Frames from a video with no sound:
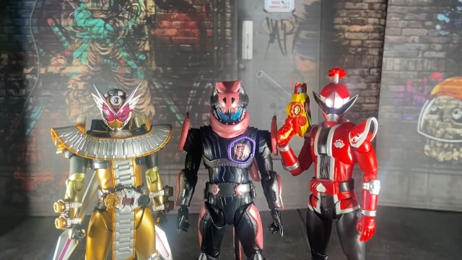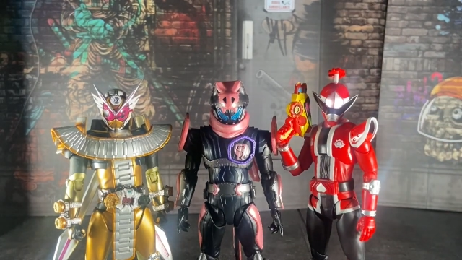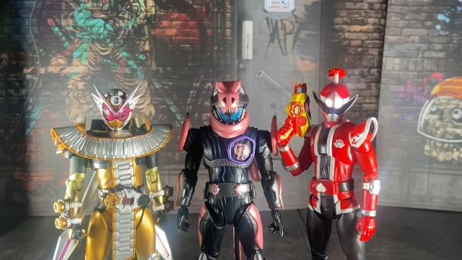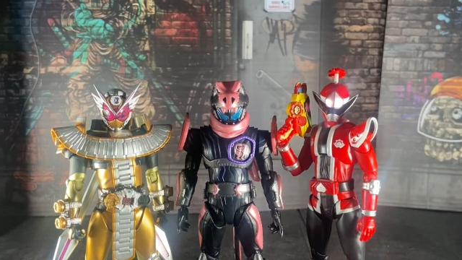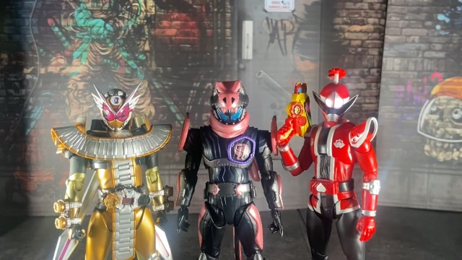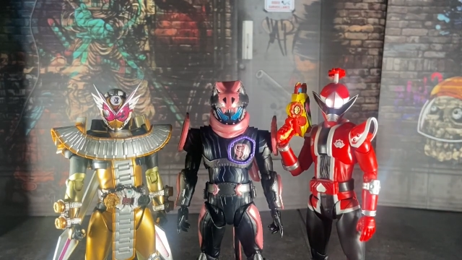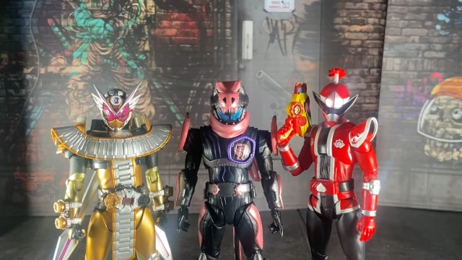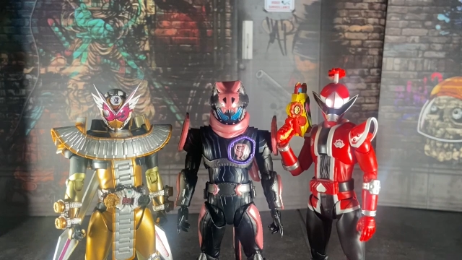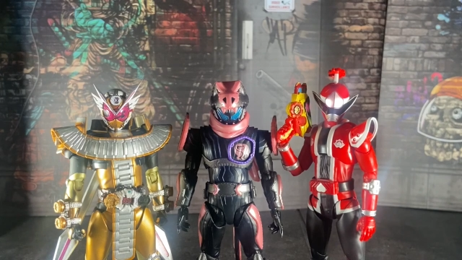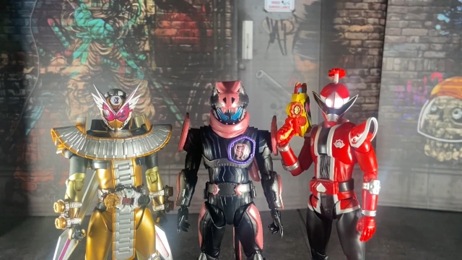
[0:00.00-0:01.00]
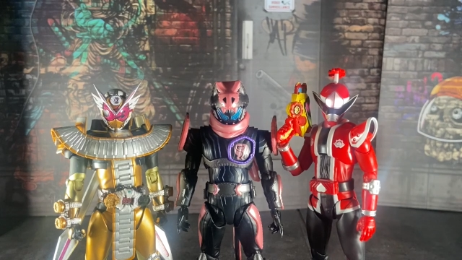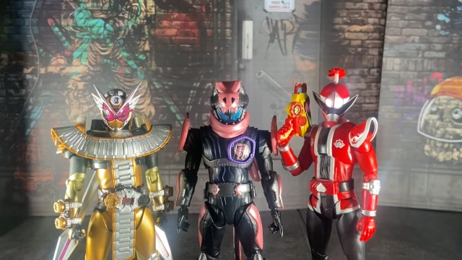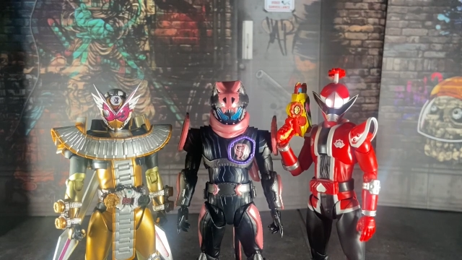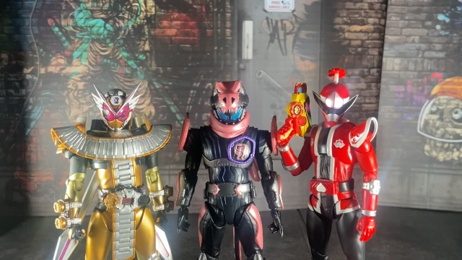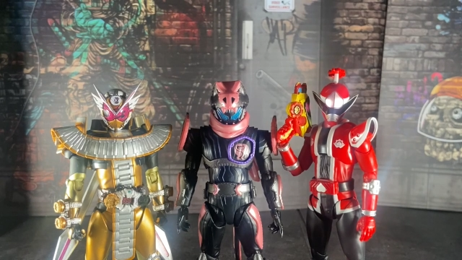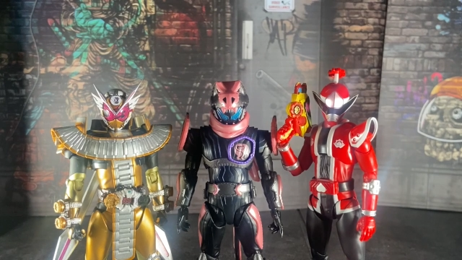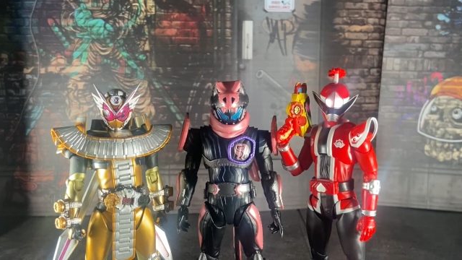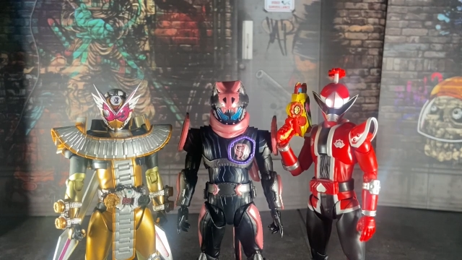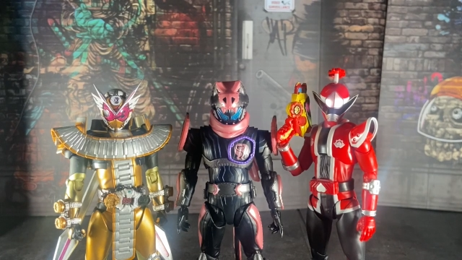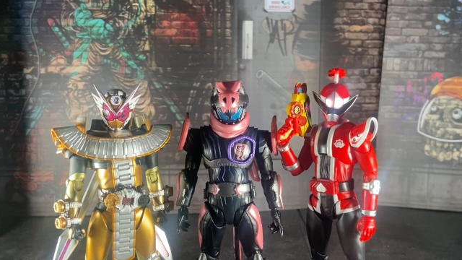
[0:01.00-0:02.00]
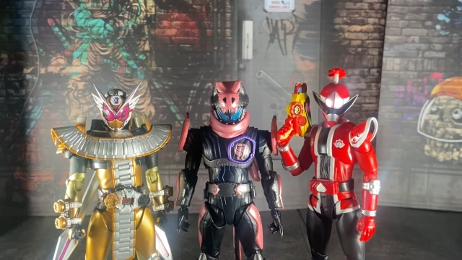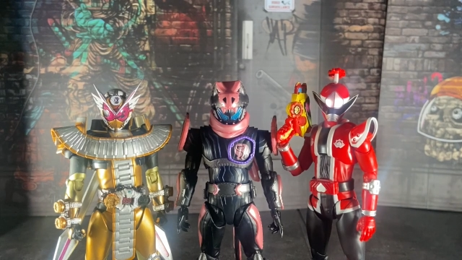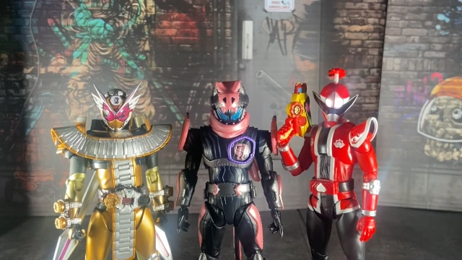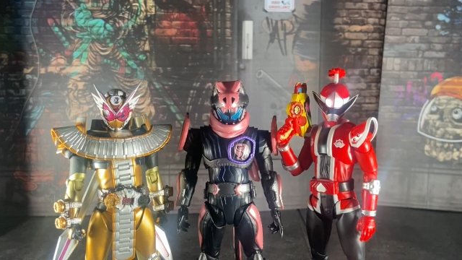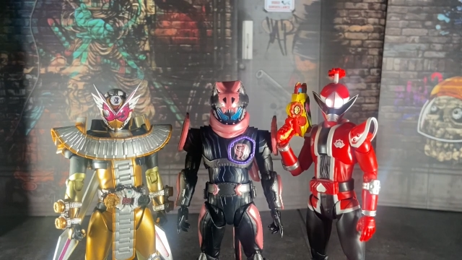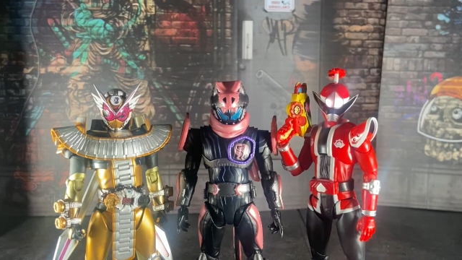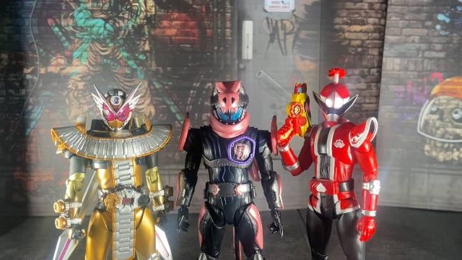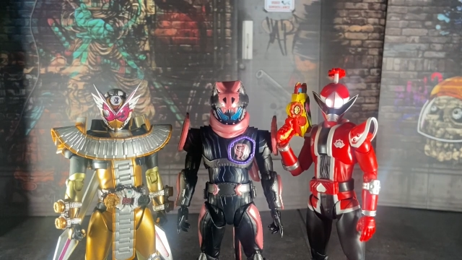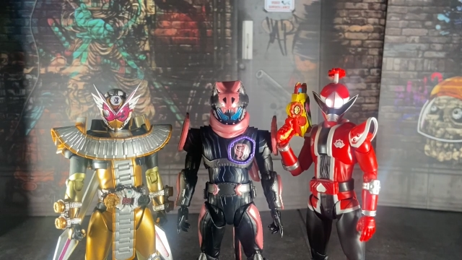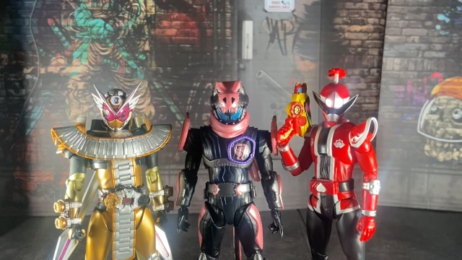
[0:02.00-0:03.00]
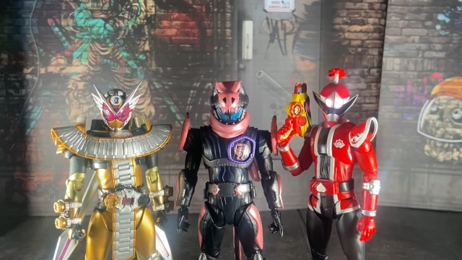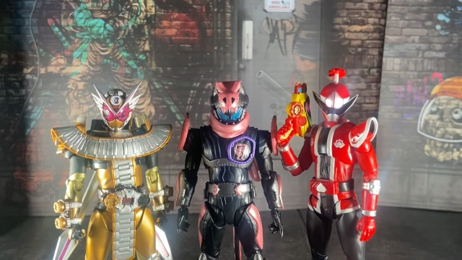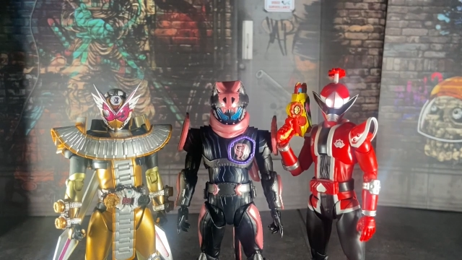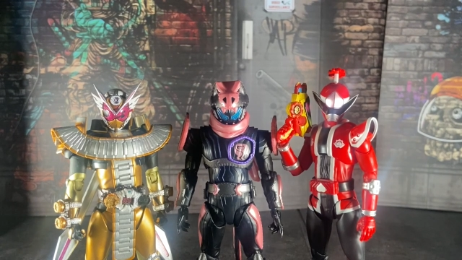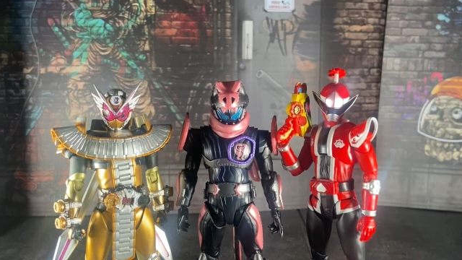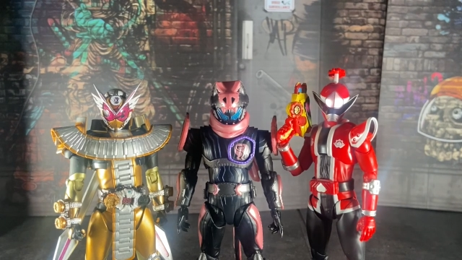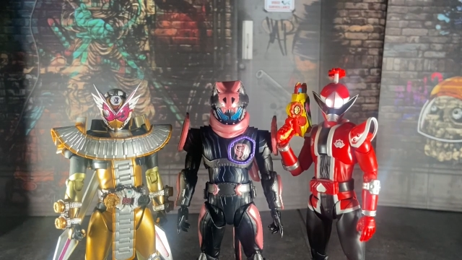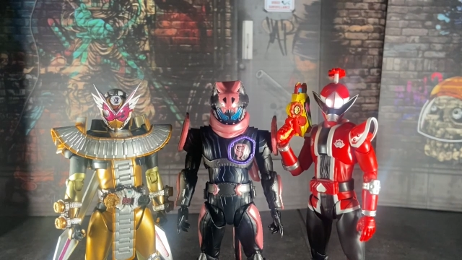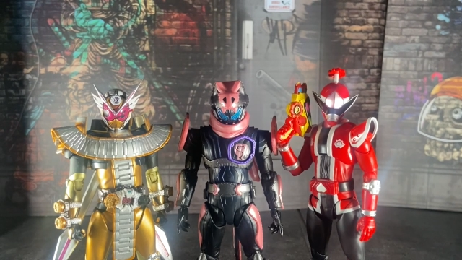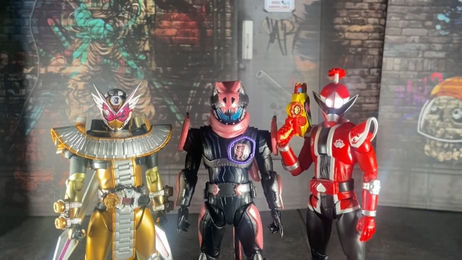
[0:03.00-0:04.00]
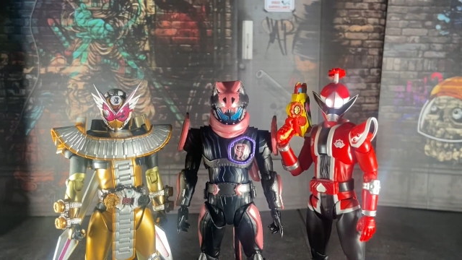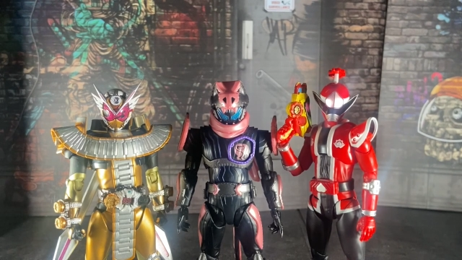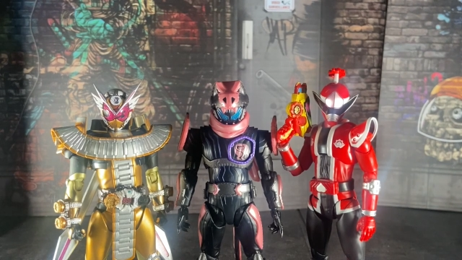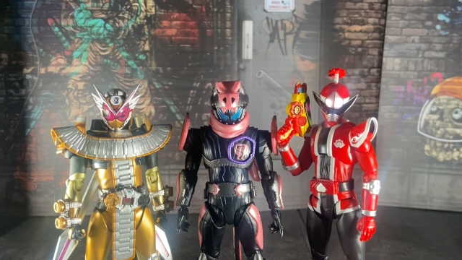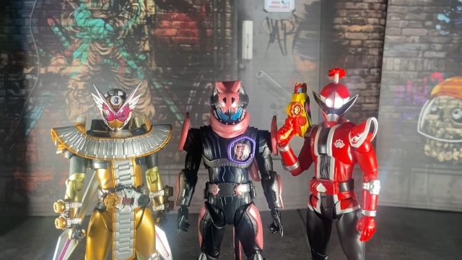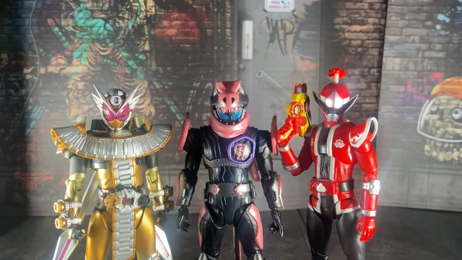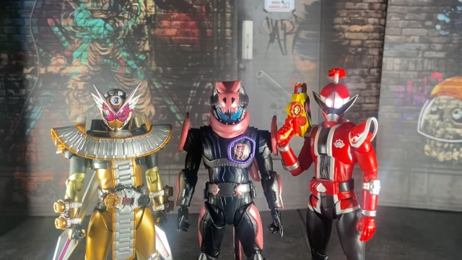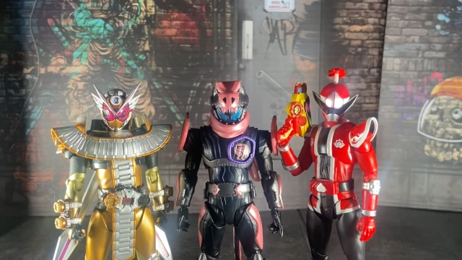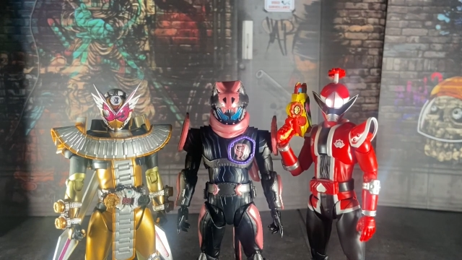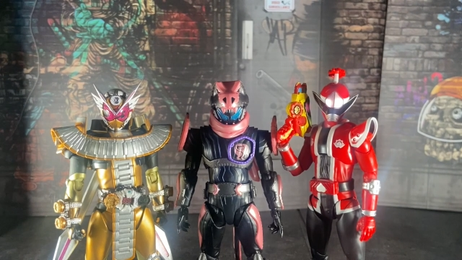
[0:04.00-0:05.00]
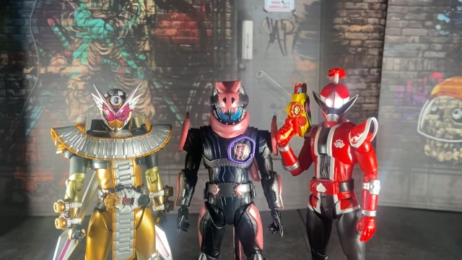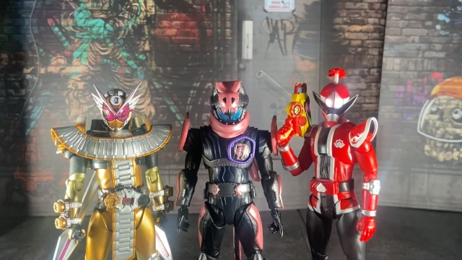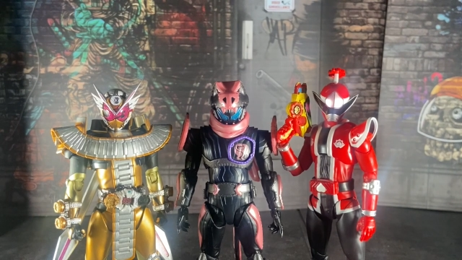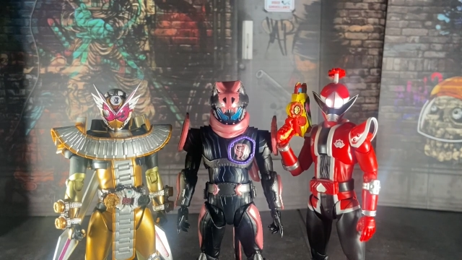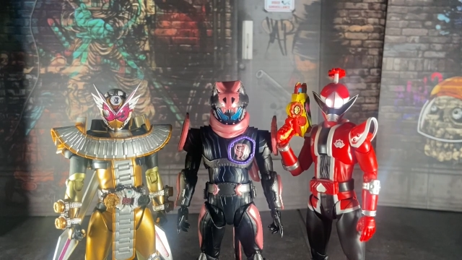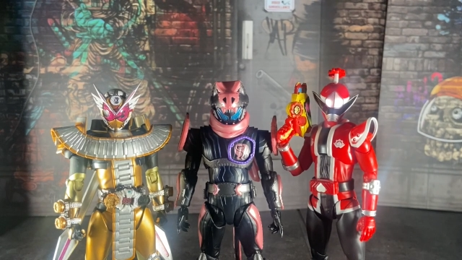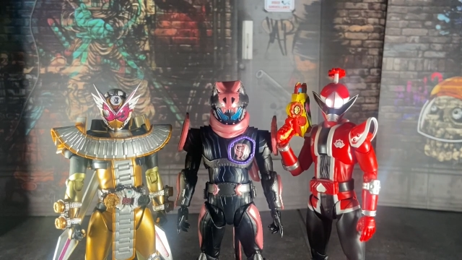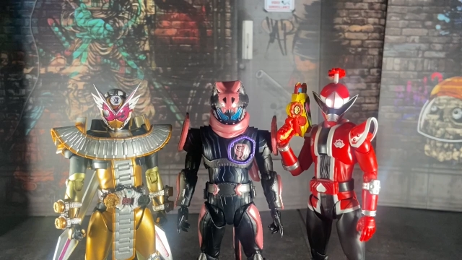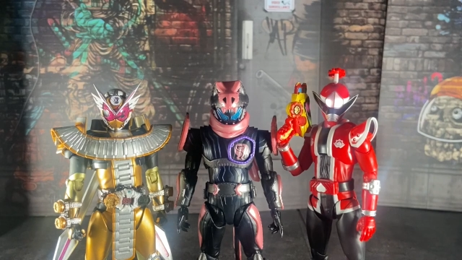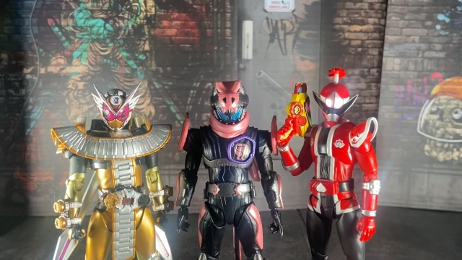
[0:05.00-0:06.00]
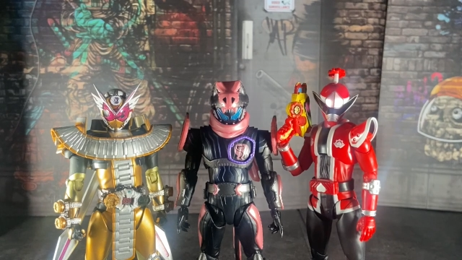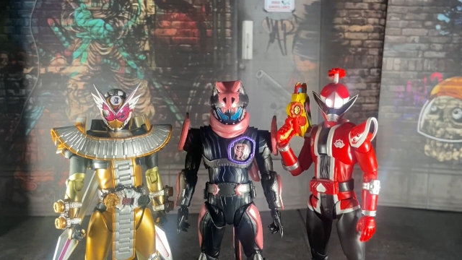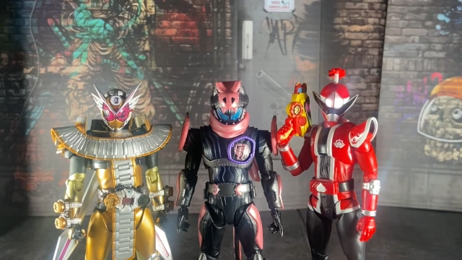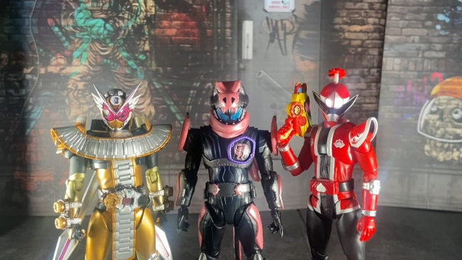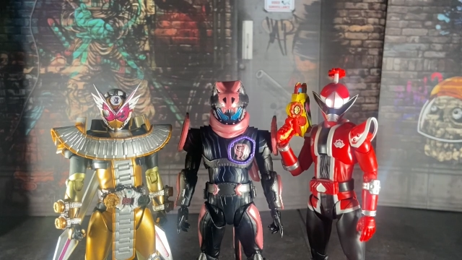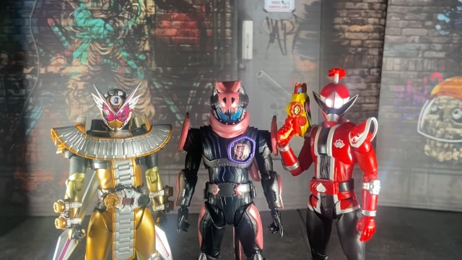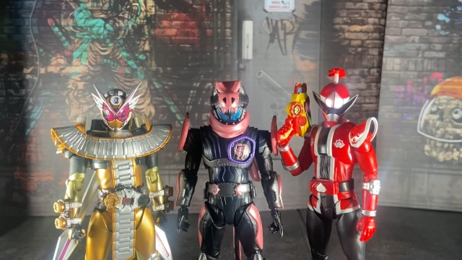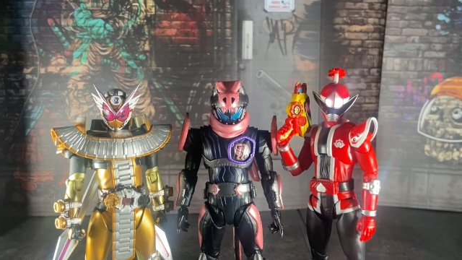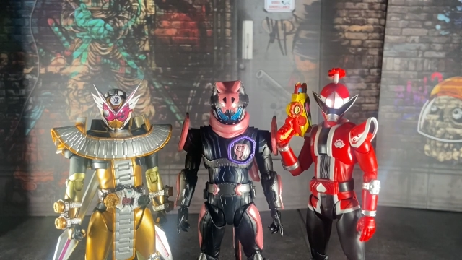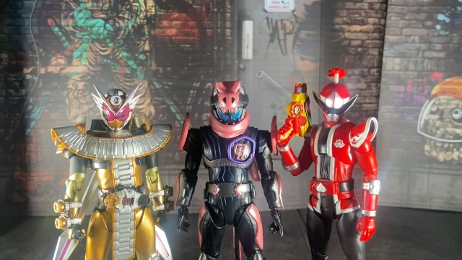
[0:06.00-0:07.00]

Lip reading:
[unreadable: no face in view]